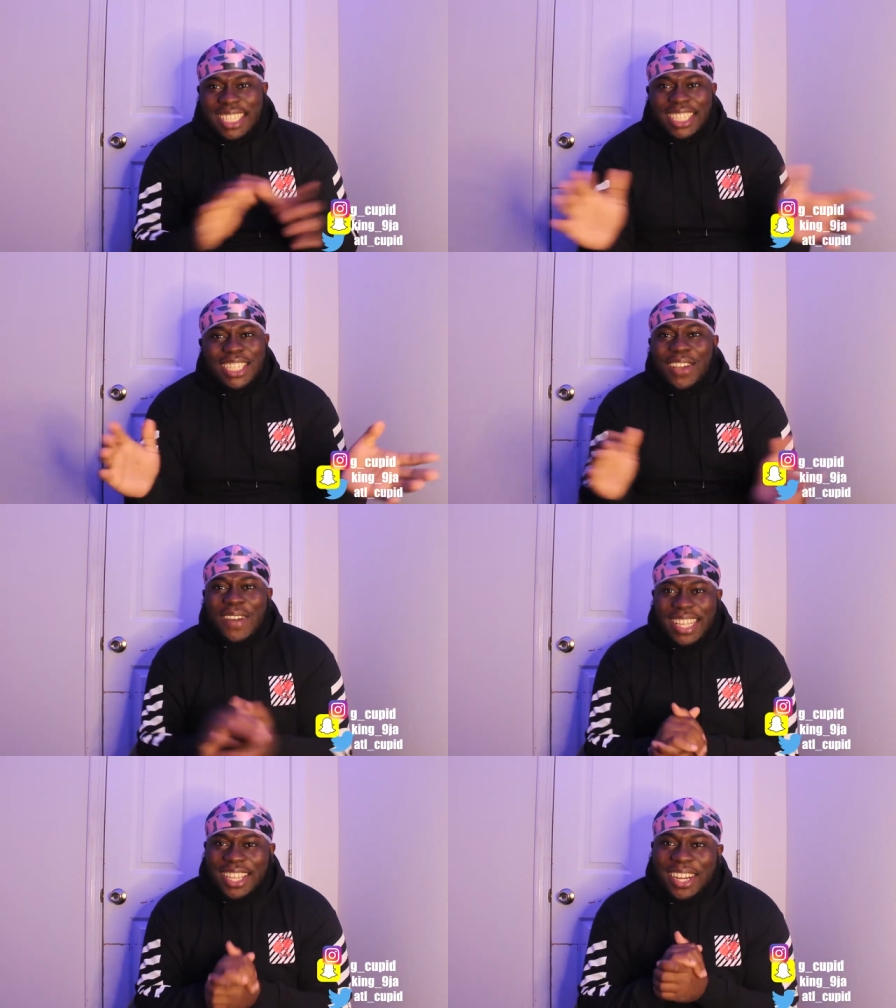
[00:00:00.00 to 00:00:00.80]
Just know
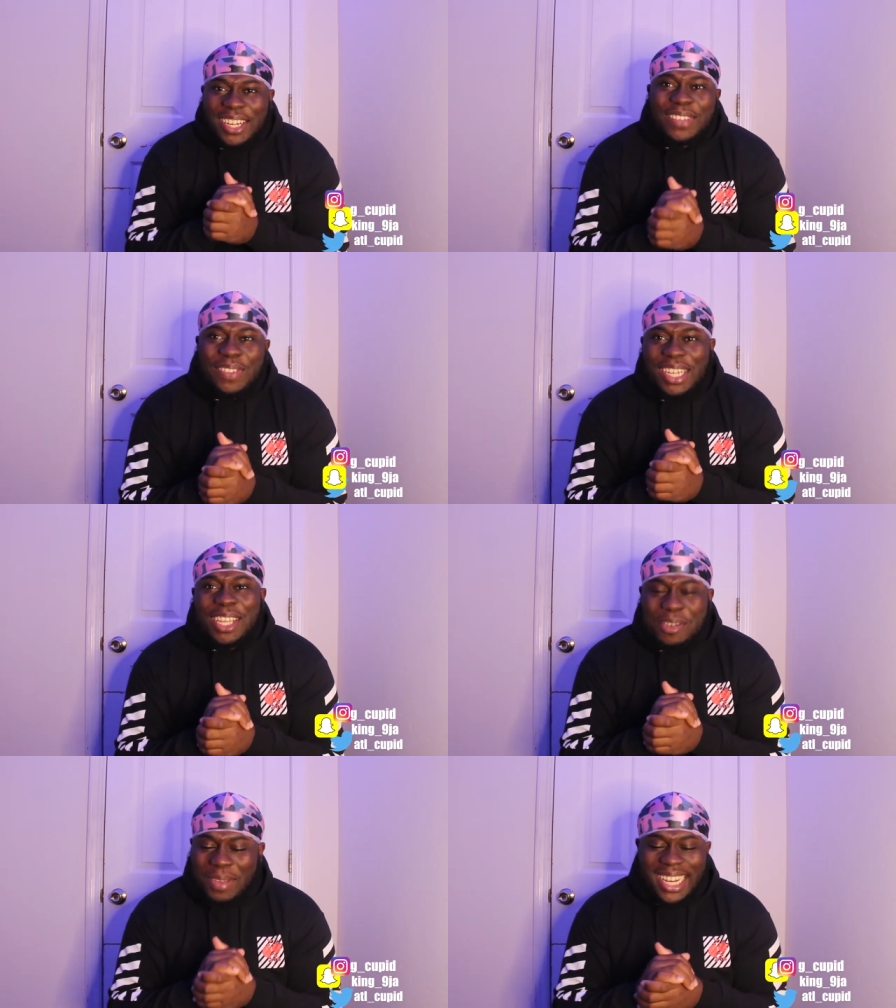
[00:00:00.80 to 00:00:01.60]
I thought of the
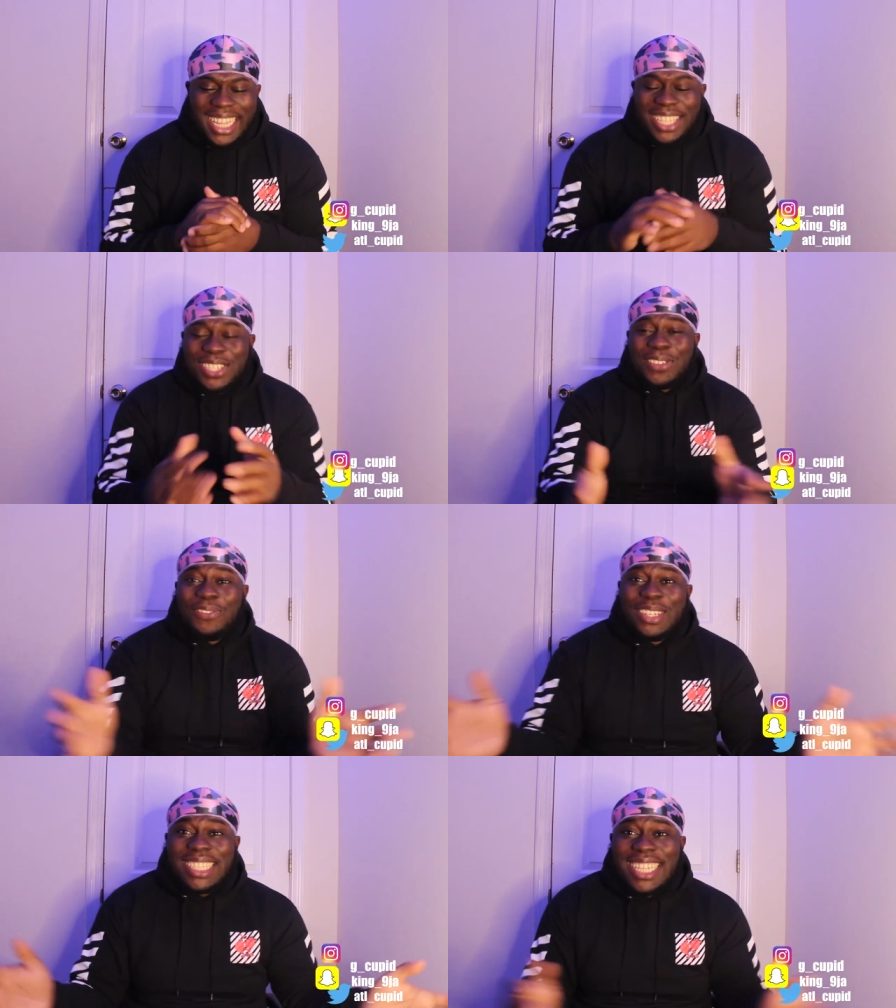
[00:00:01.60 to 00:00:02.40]
video, my nigga. So
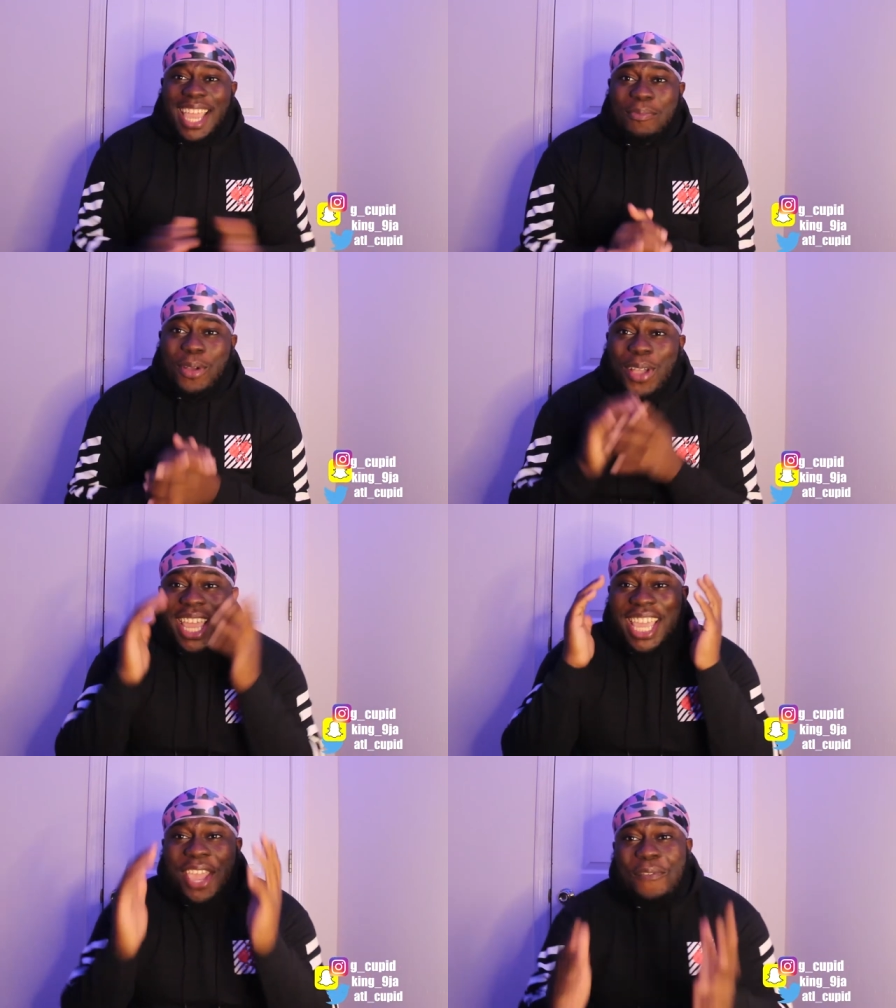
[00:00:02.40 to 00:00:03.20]
for today, bro,
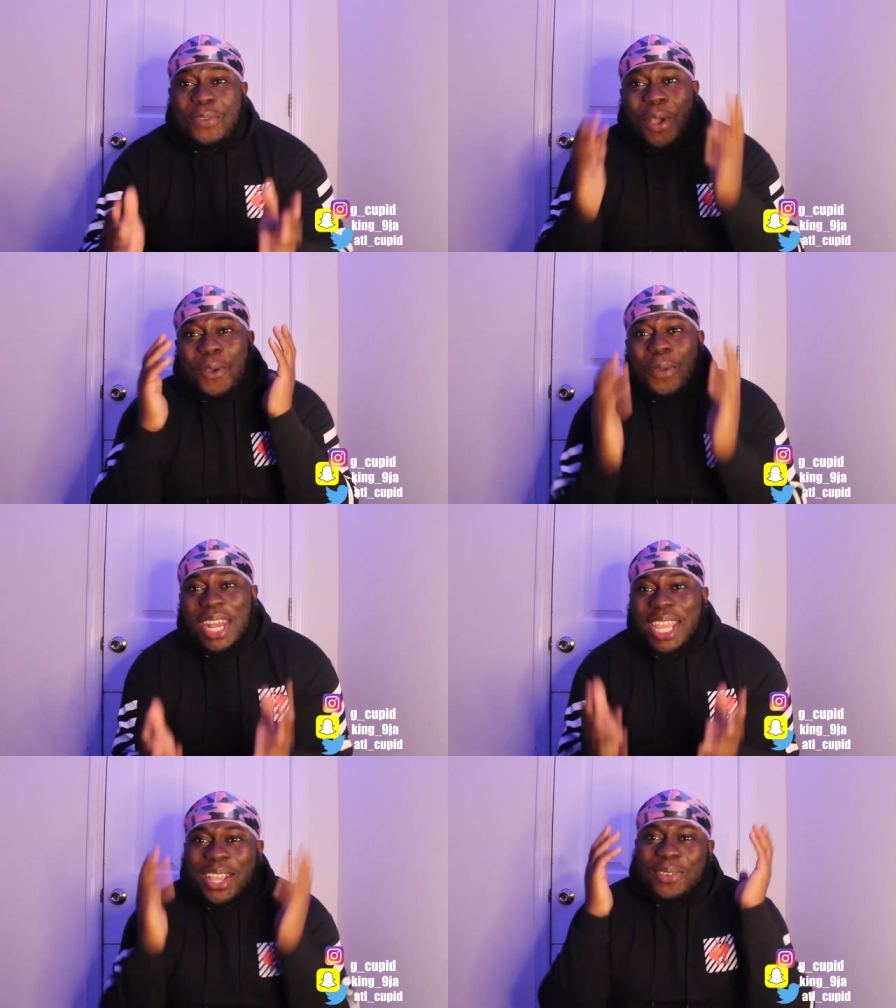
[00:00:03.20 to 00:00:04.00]
if you
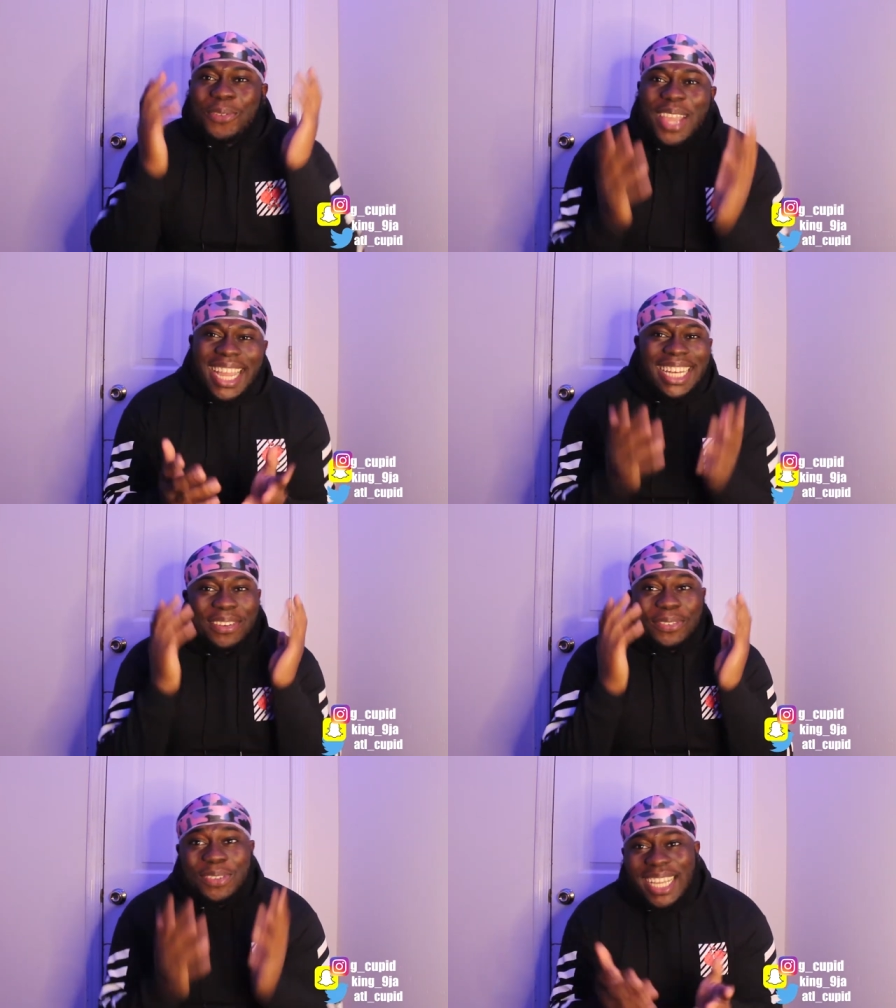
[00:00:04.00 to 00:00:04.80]
already read
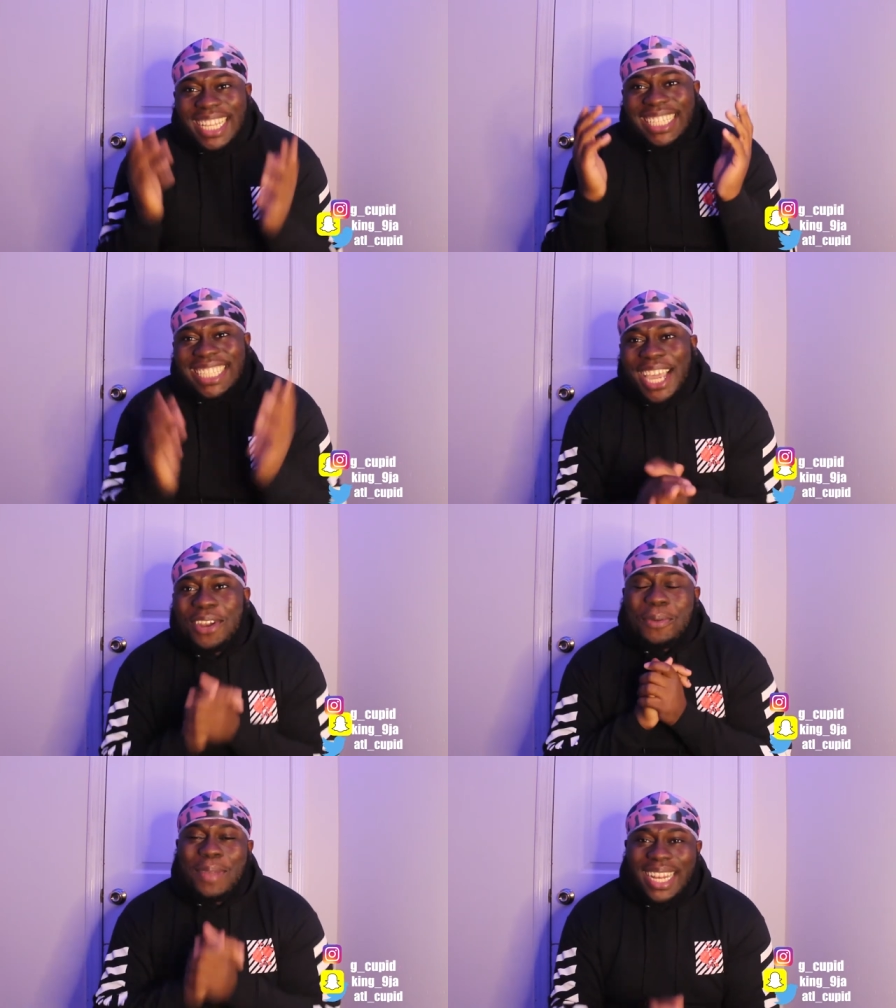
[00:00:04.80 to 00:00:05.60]
the freaking
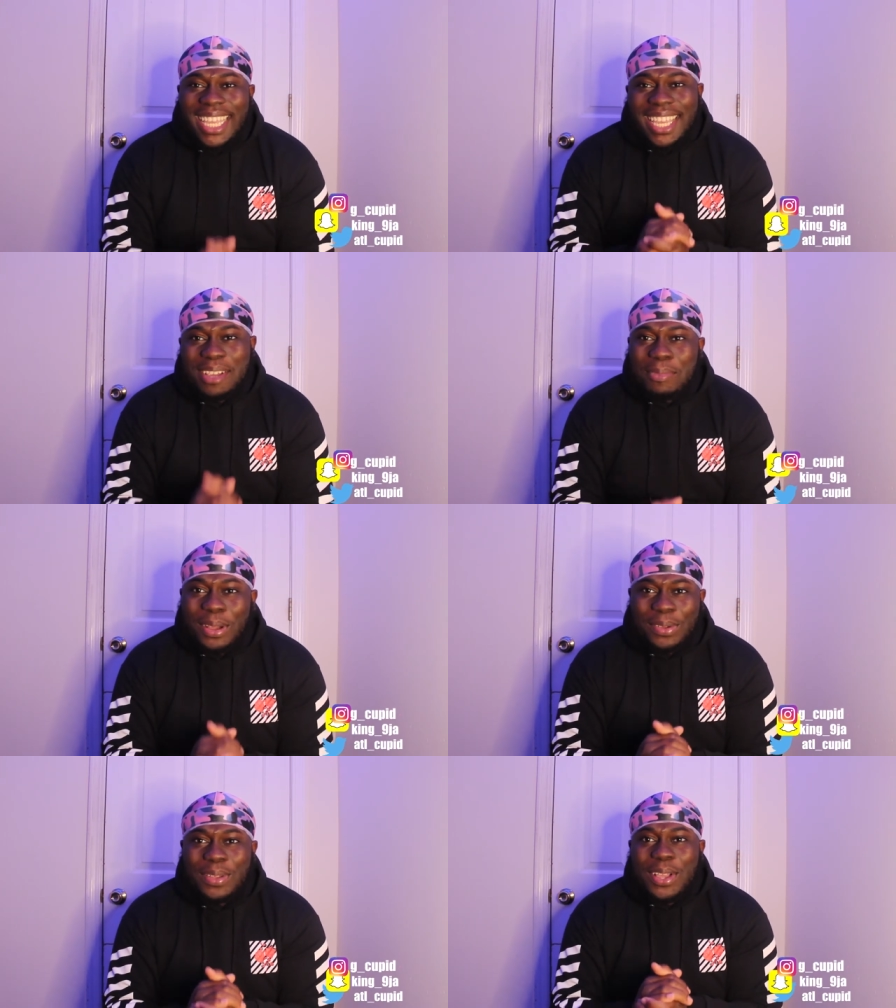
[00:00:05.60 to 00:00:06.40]
title, my nigga, bro,